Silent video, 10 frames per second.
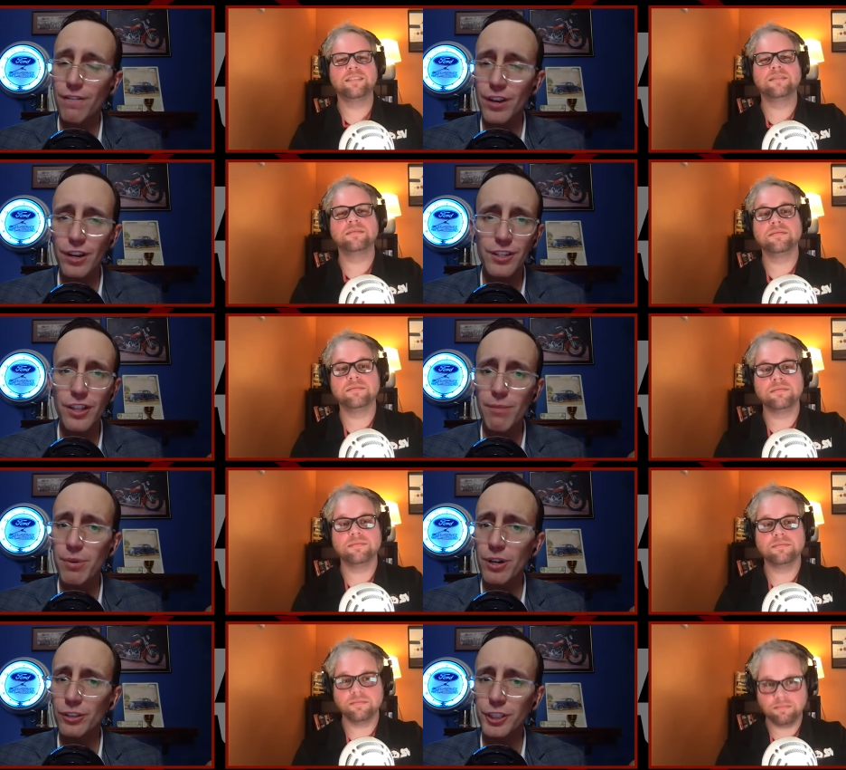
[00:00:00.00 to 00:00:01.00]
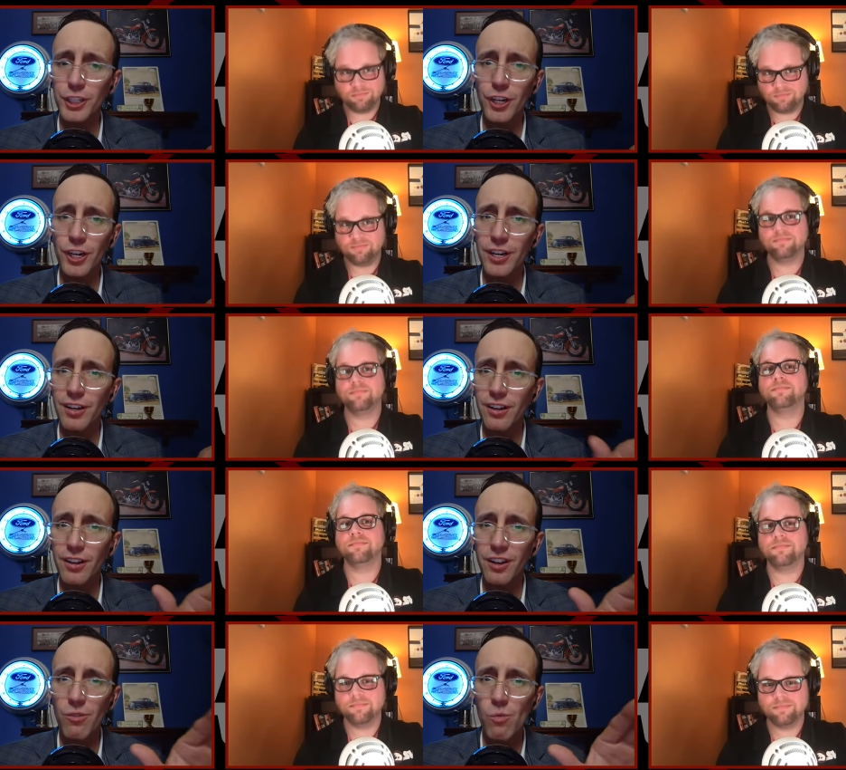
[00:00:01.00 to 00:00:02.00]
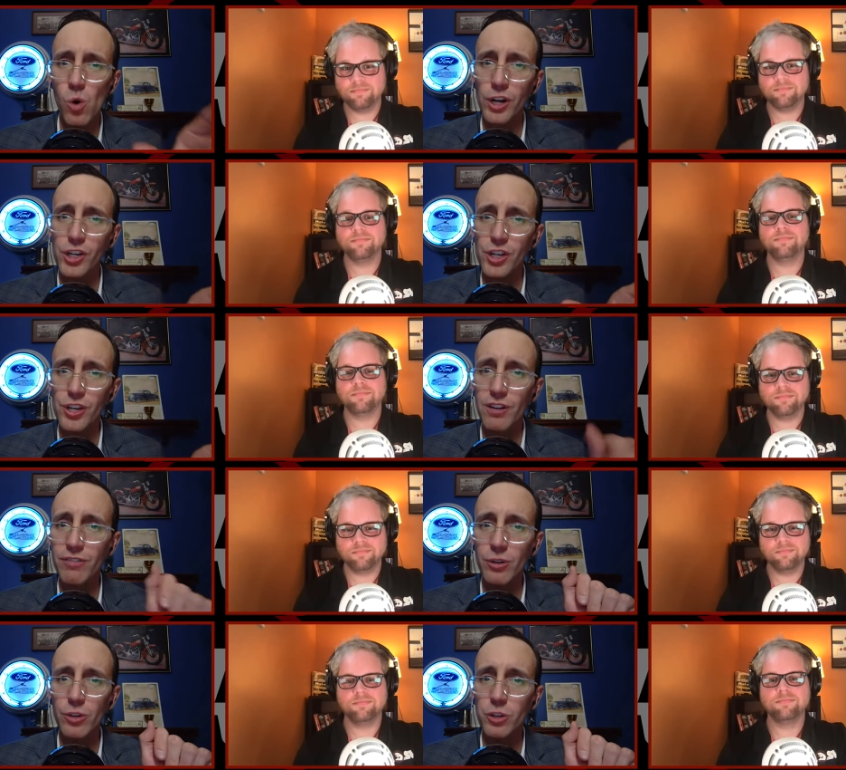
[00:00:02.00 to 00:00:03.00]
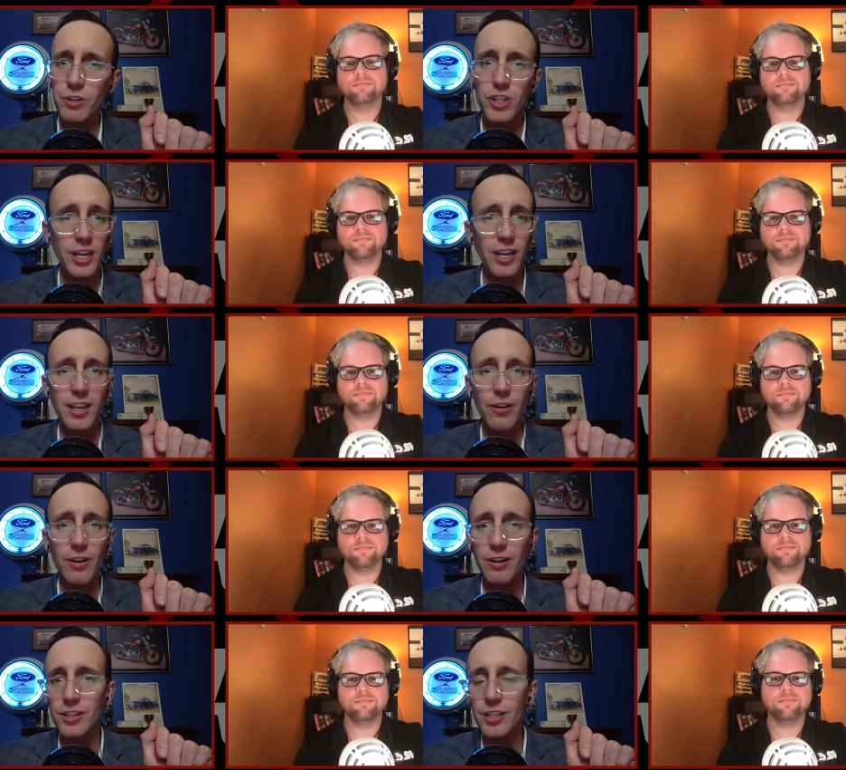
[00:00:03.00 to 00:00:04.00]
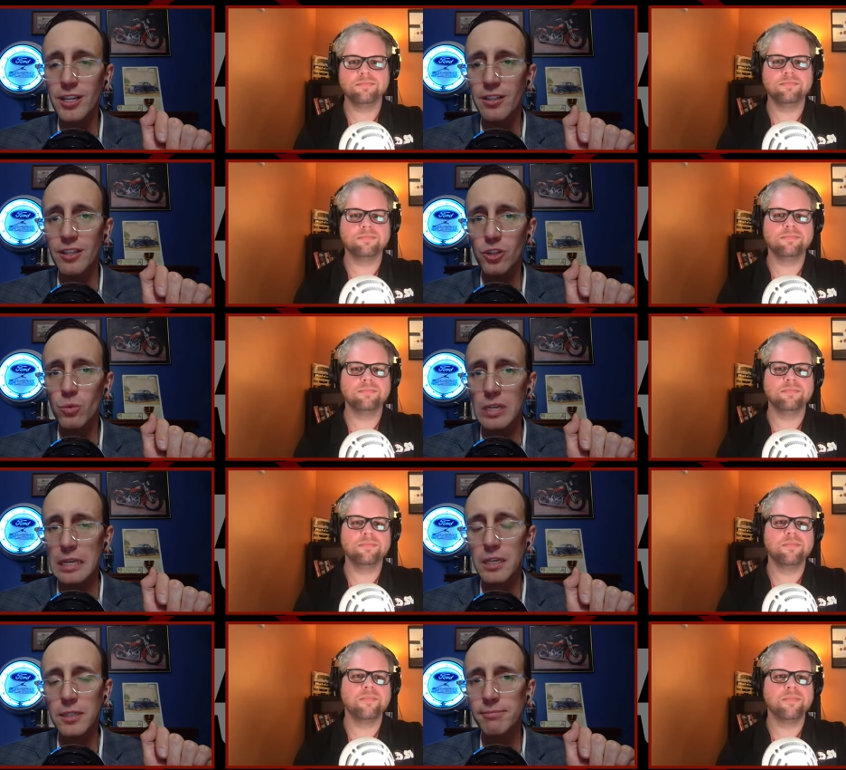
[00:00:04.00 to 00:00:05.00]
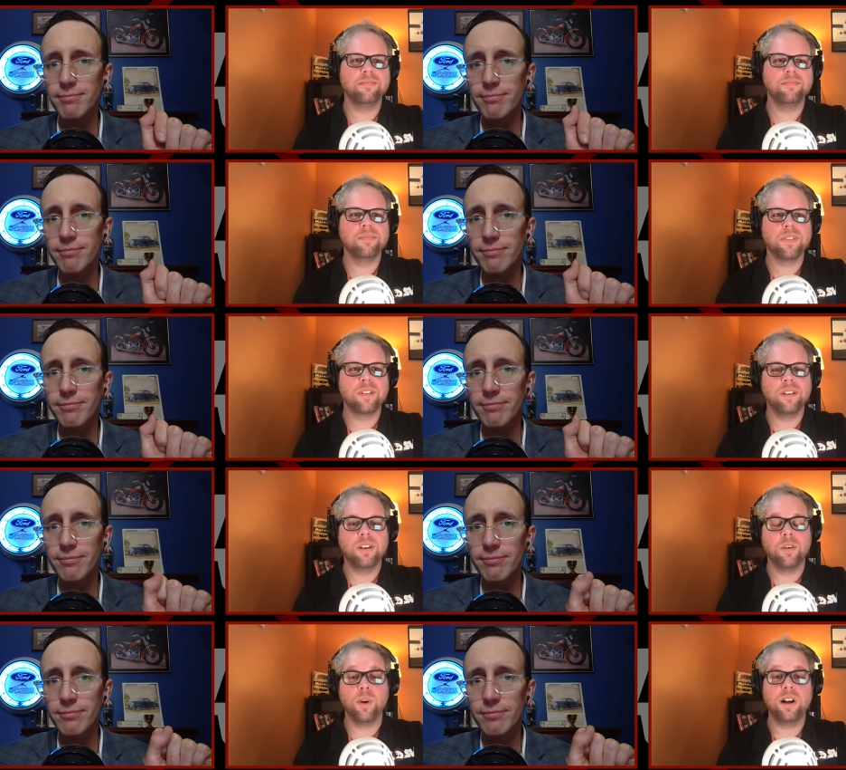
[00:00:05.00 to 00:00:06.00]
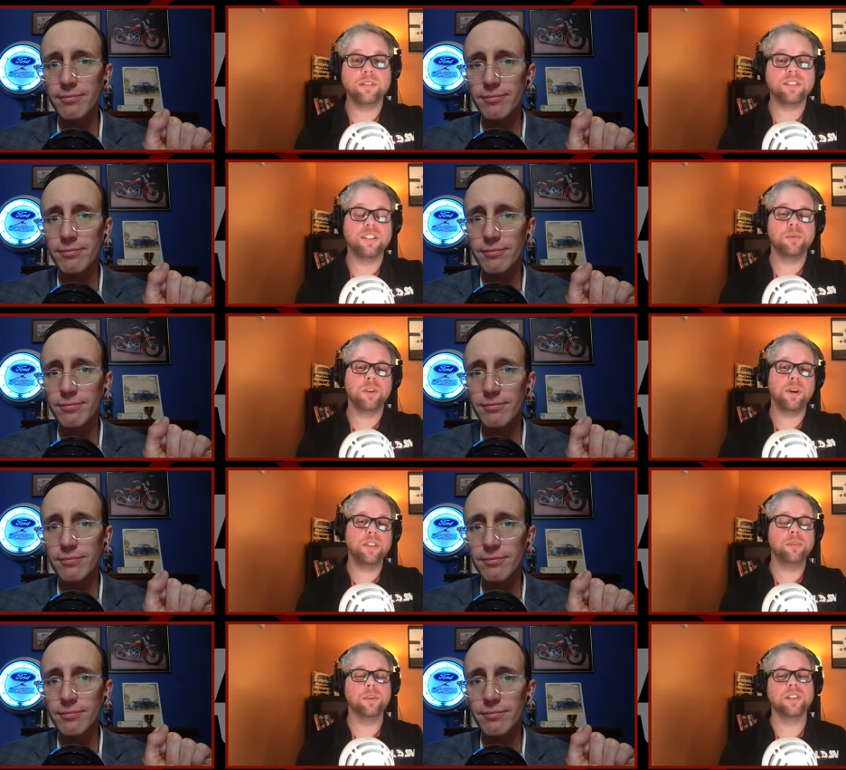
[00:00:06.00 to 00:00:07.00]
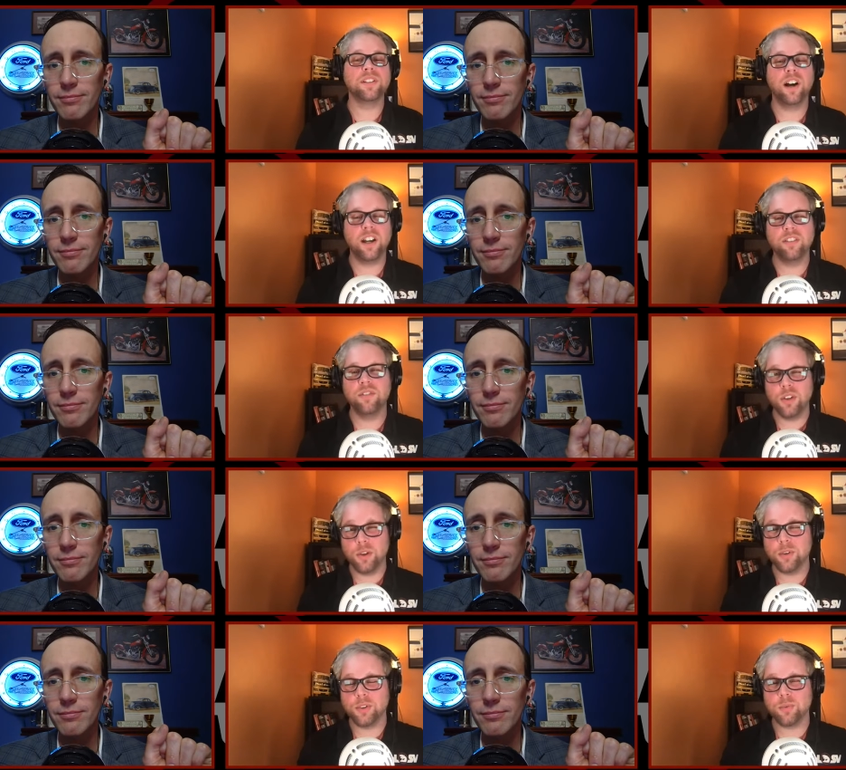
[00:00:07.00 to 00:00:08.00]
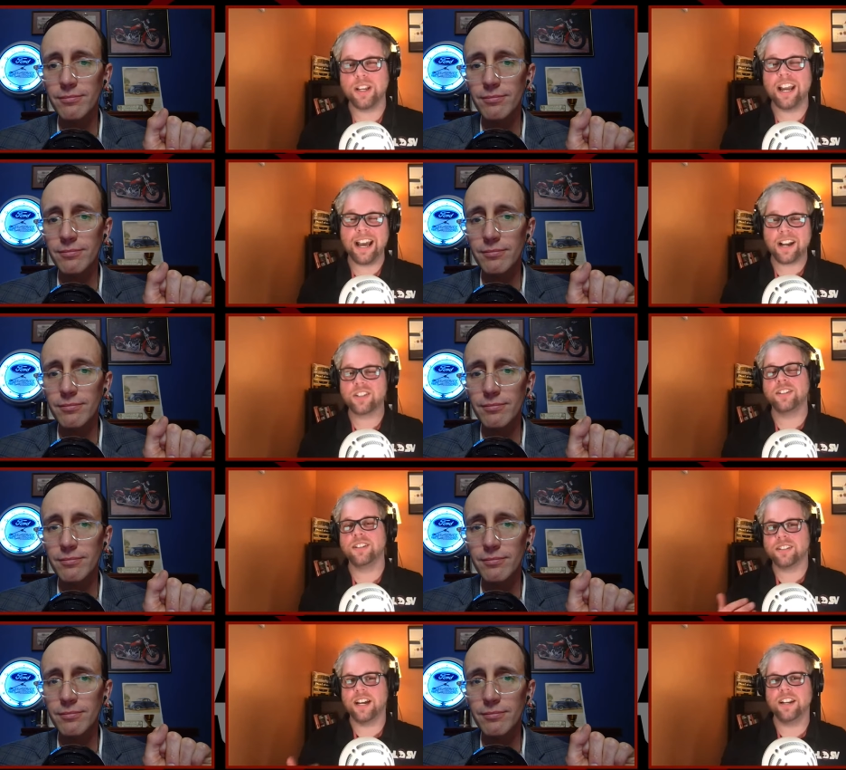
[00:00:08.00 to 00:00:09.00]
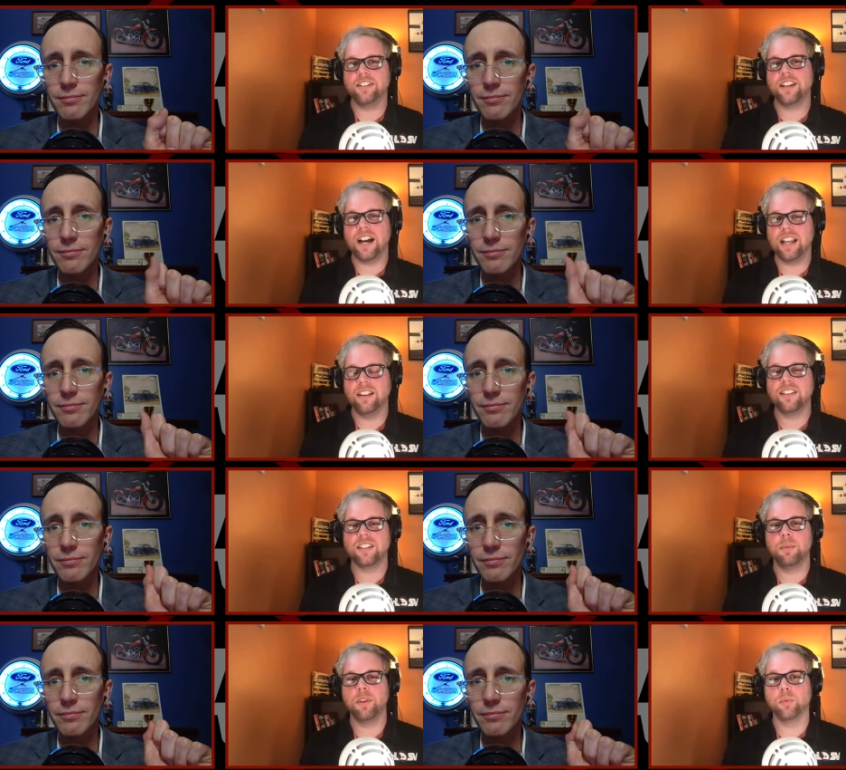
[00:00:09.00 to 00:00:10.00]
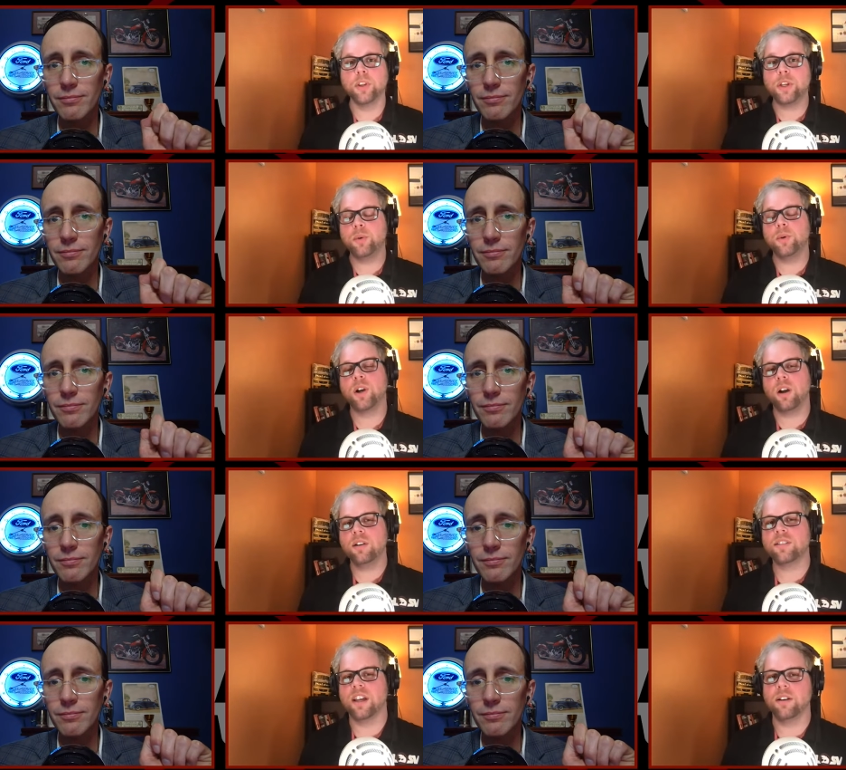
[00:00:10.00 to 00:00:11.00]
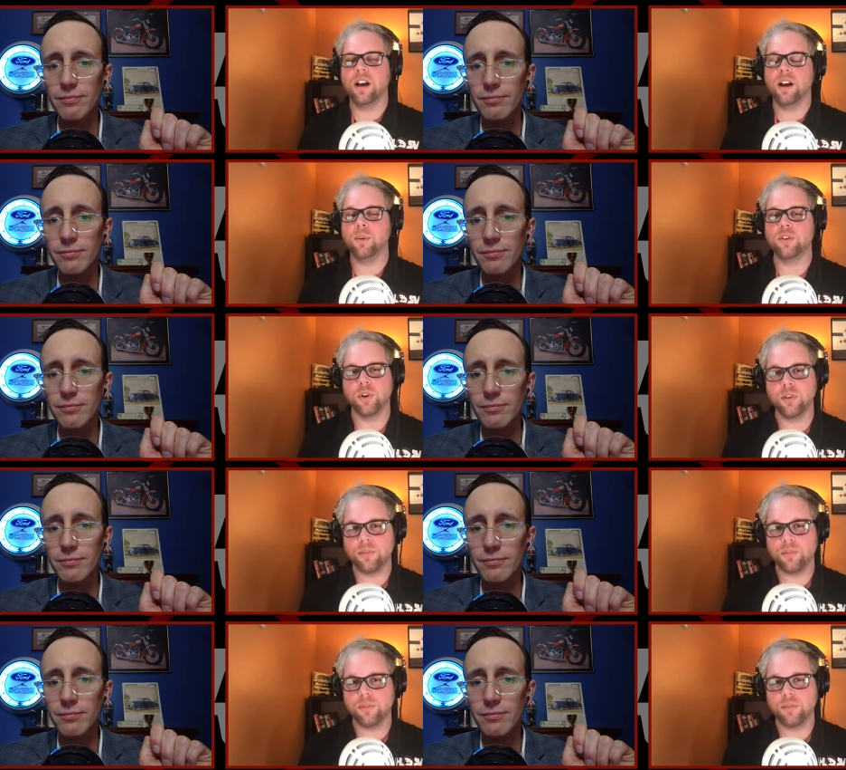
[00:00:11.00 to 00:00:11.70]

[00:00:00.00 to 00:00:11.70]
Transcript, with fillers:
Speaker 1: your fingers on the pulse, Sean what should our viewers be checking out on our site this week?
Speaker 2: Well, since we went through a ton of news, we actually decided to highlight some of the really cool cars that uh, we drove